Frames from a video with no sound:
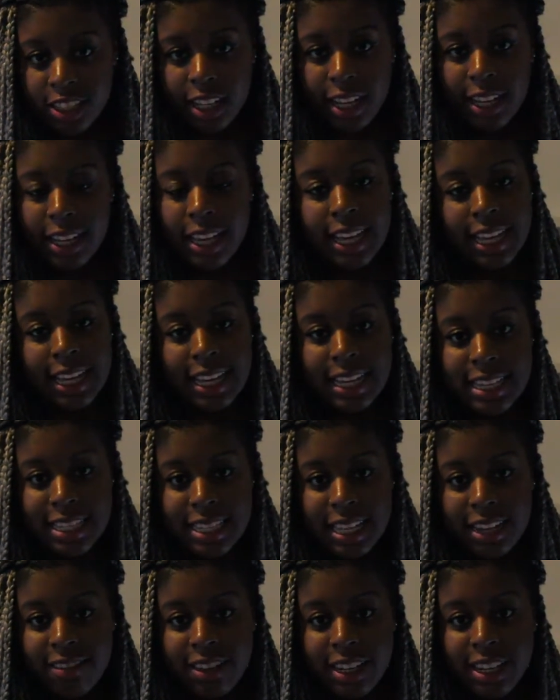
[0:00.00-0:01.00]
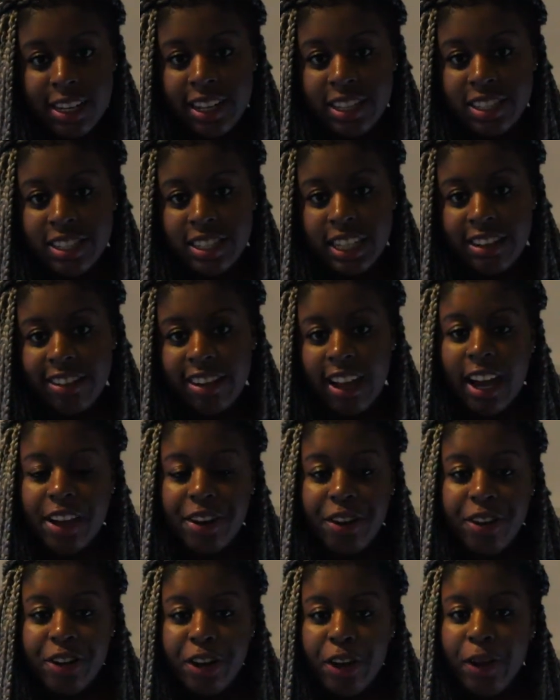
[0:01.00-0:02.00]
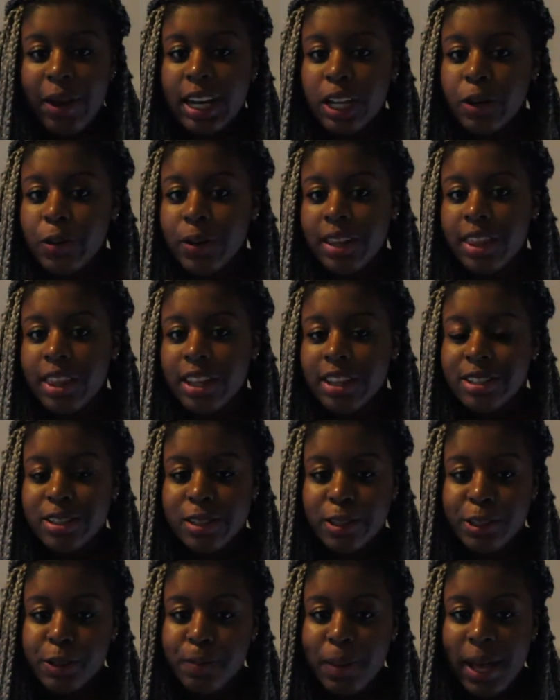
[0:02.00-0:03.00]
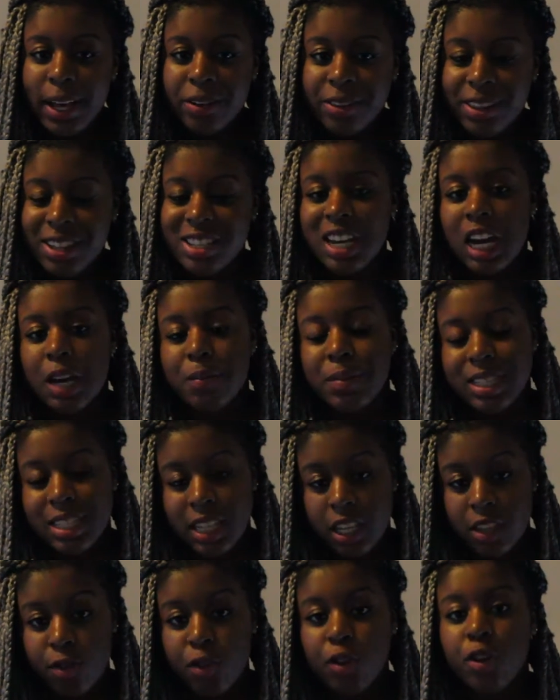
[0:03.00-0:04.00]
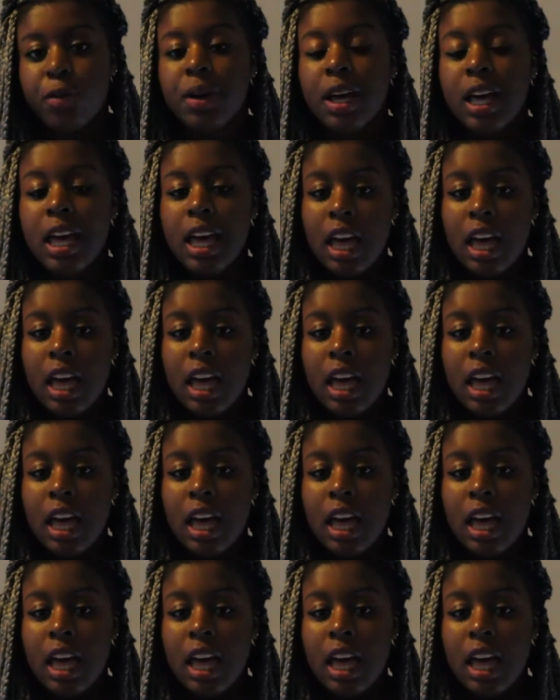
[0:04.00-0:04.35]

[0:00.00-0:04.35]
Like, is that really necessary? I don't know anyone that's looked back on the time at sixth form